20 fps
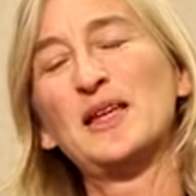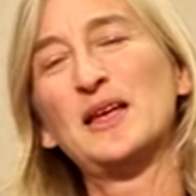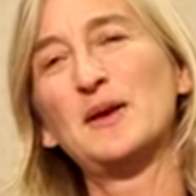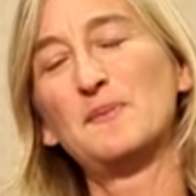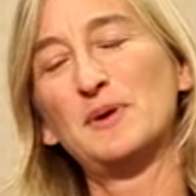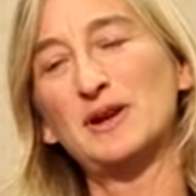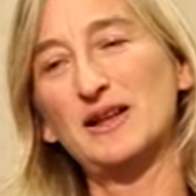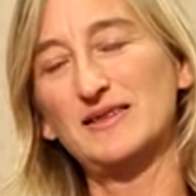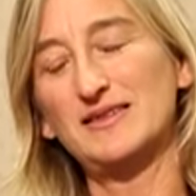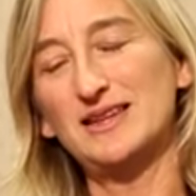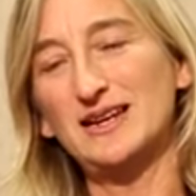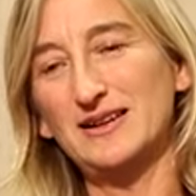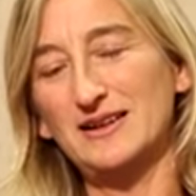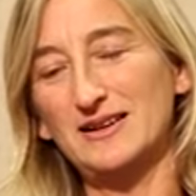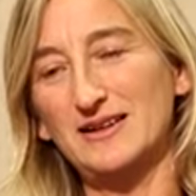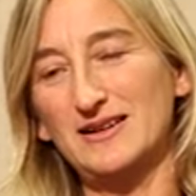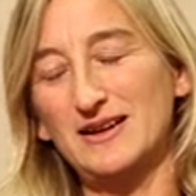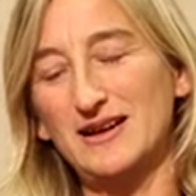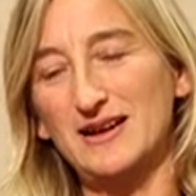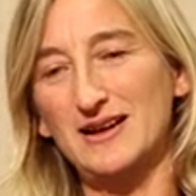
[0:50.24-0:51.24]
But I
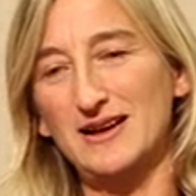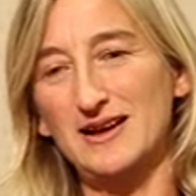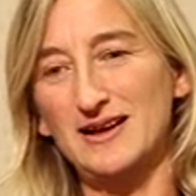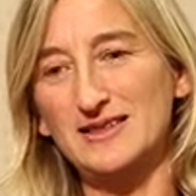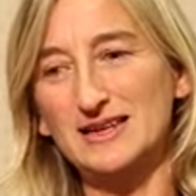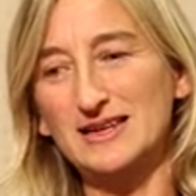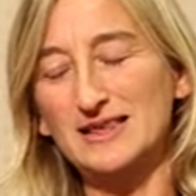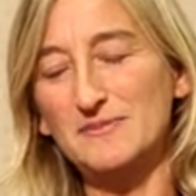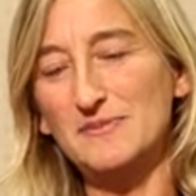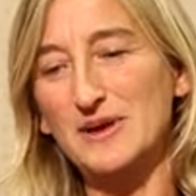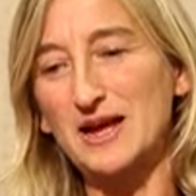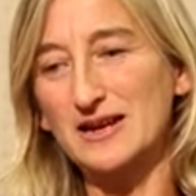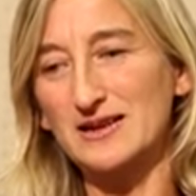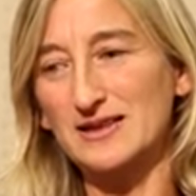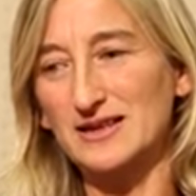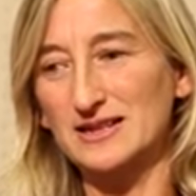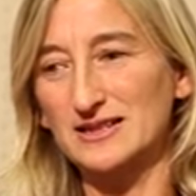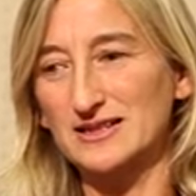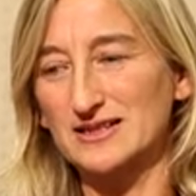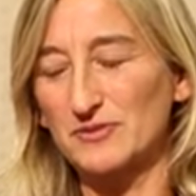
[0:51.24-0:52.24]
think the main
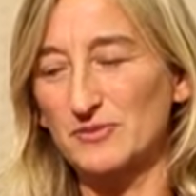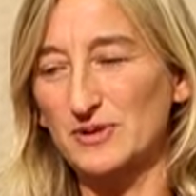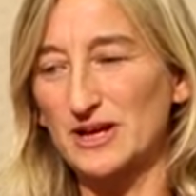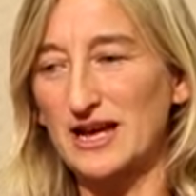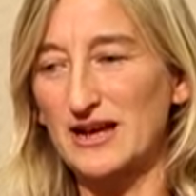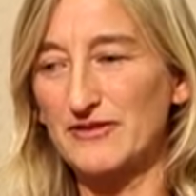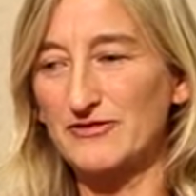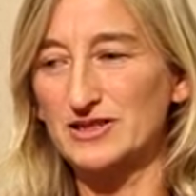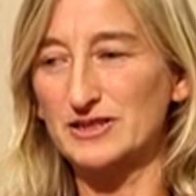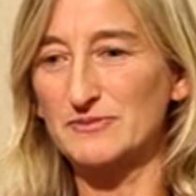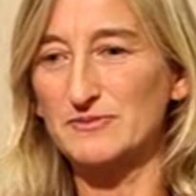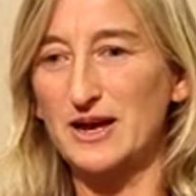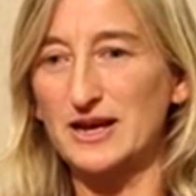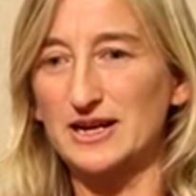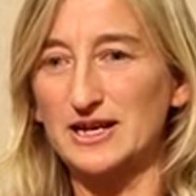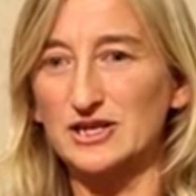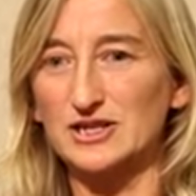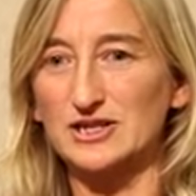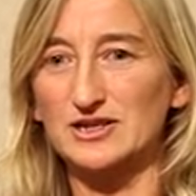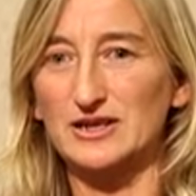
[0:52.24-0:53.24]
thing is that we have to
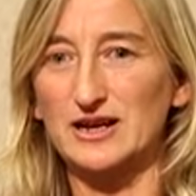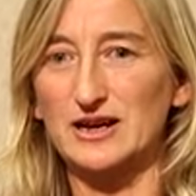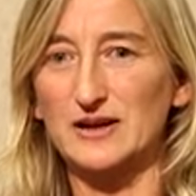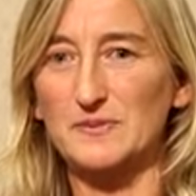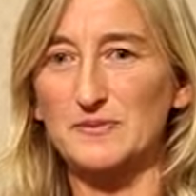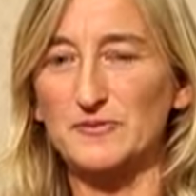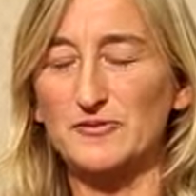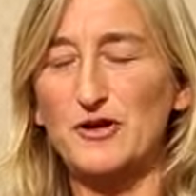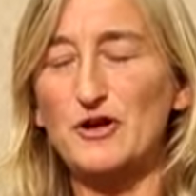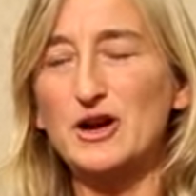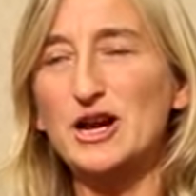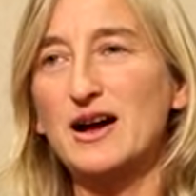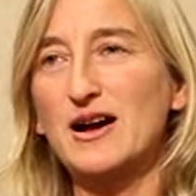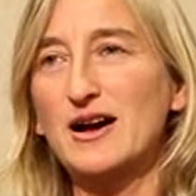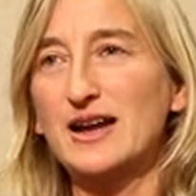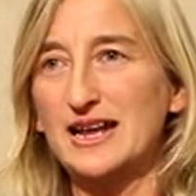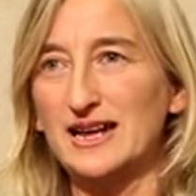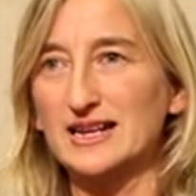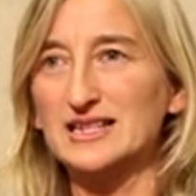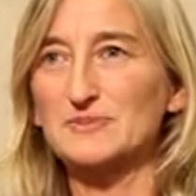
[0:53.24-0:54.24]
manage very
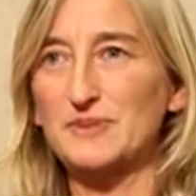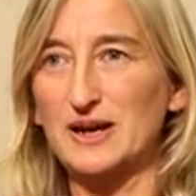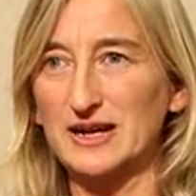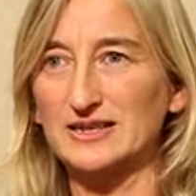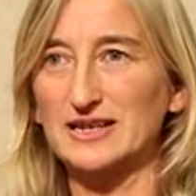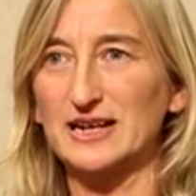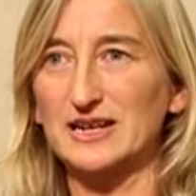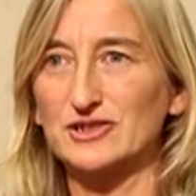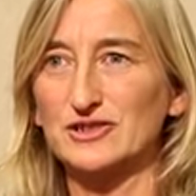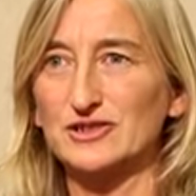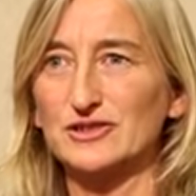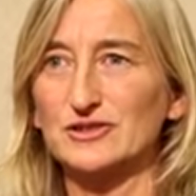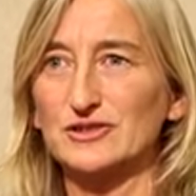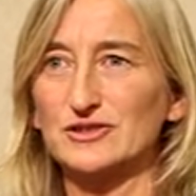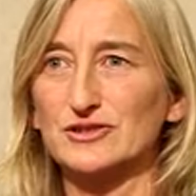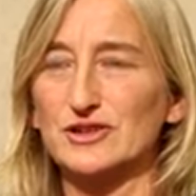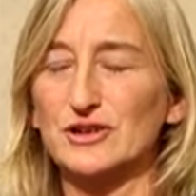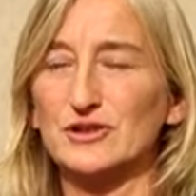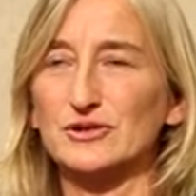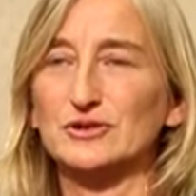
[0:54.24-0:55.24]
high expectations.
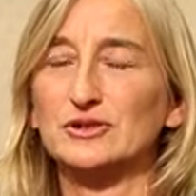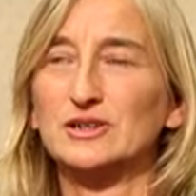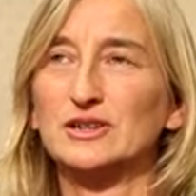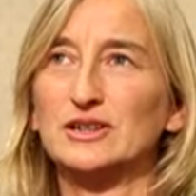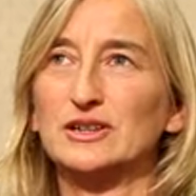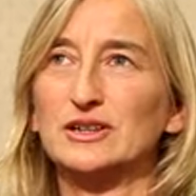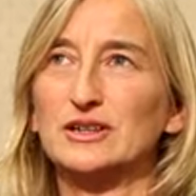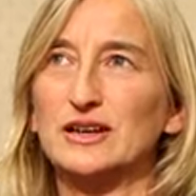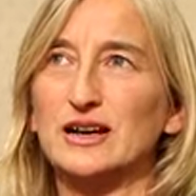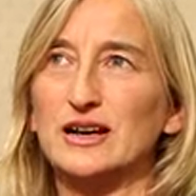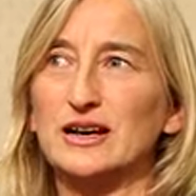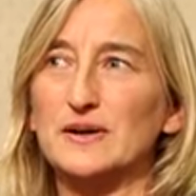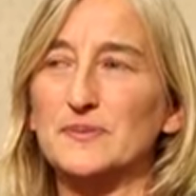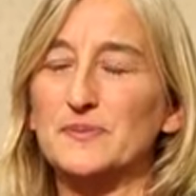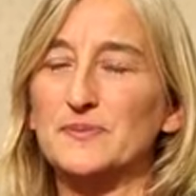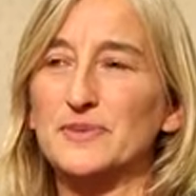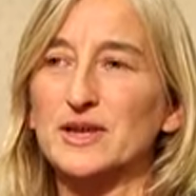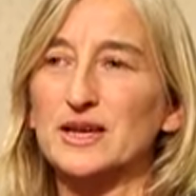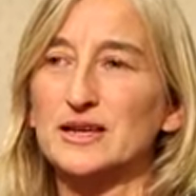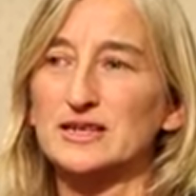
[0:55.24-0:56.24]
So
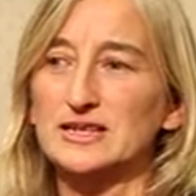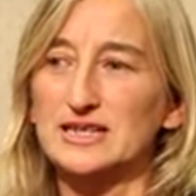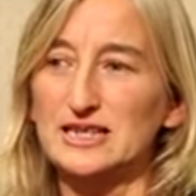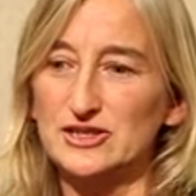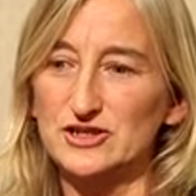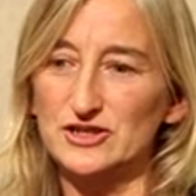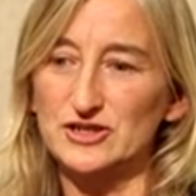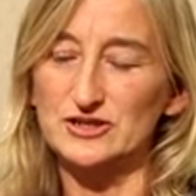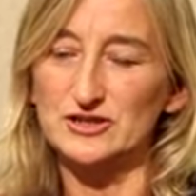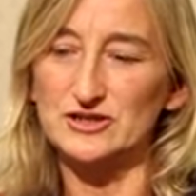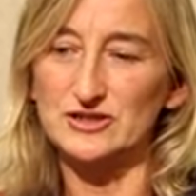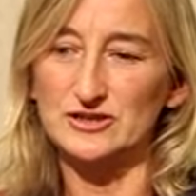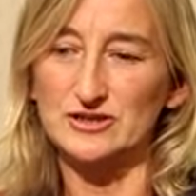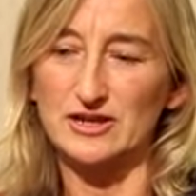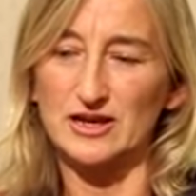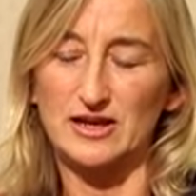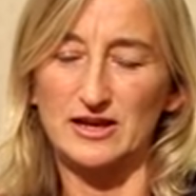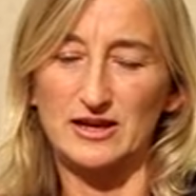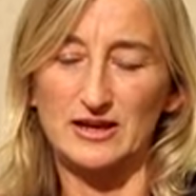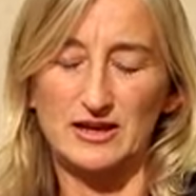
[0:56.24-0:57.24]
teachers,
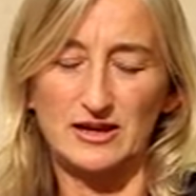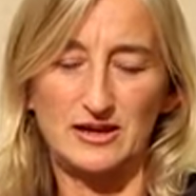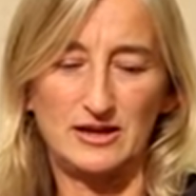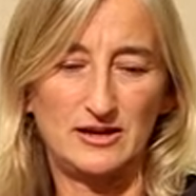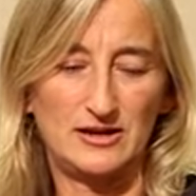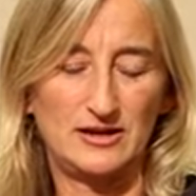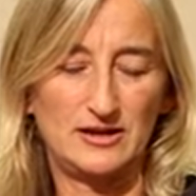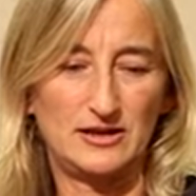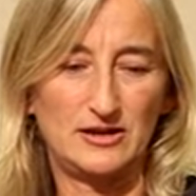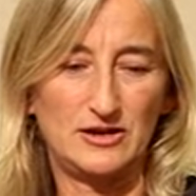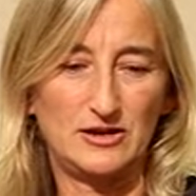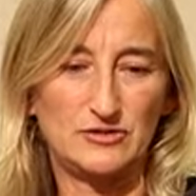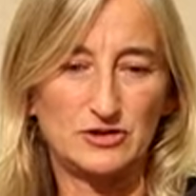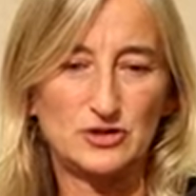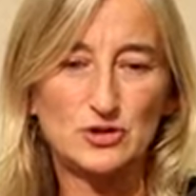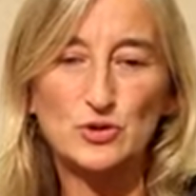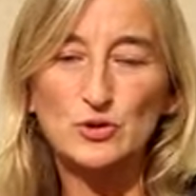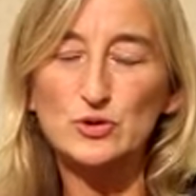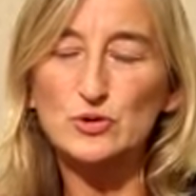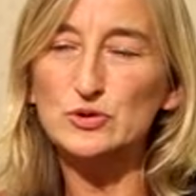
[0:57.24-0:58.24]

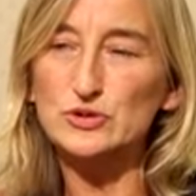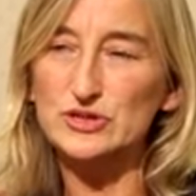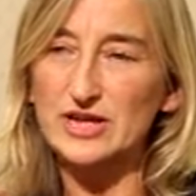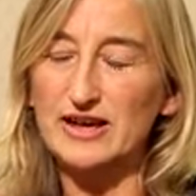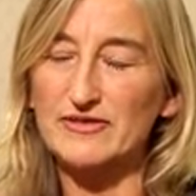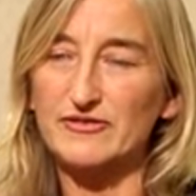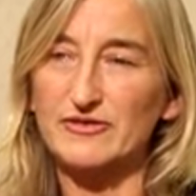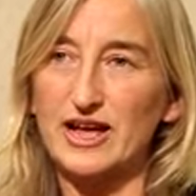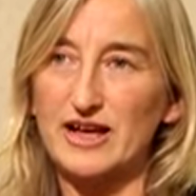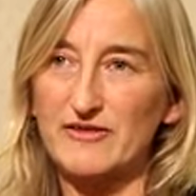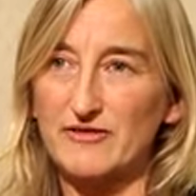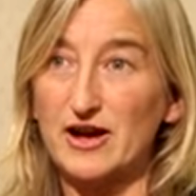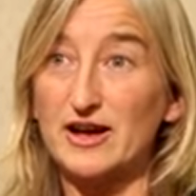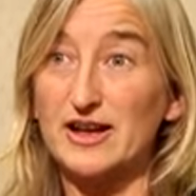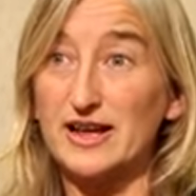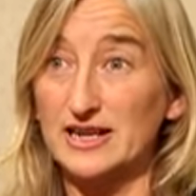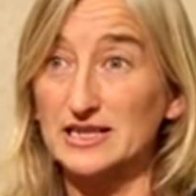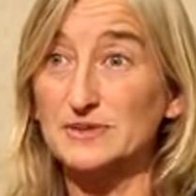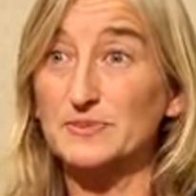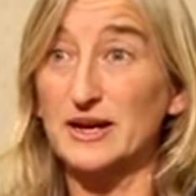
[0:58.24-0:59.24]
schools have high
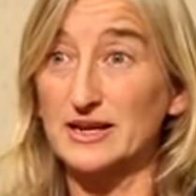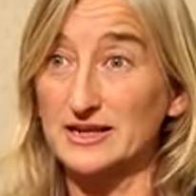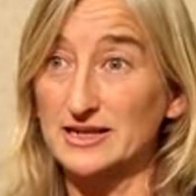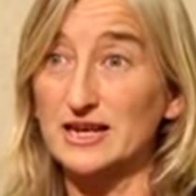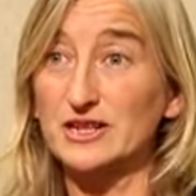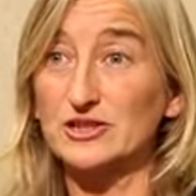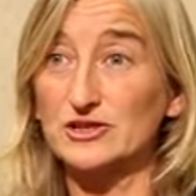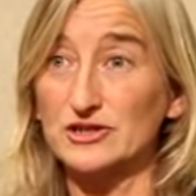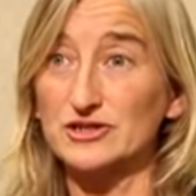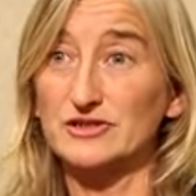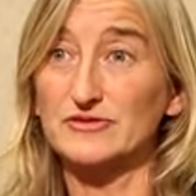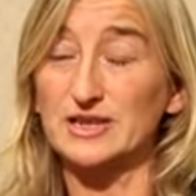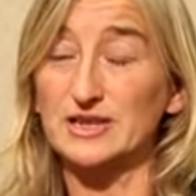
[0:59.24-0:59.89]
expectations of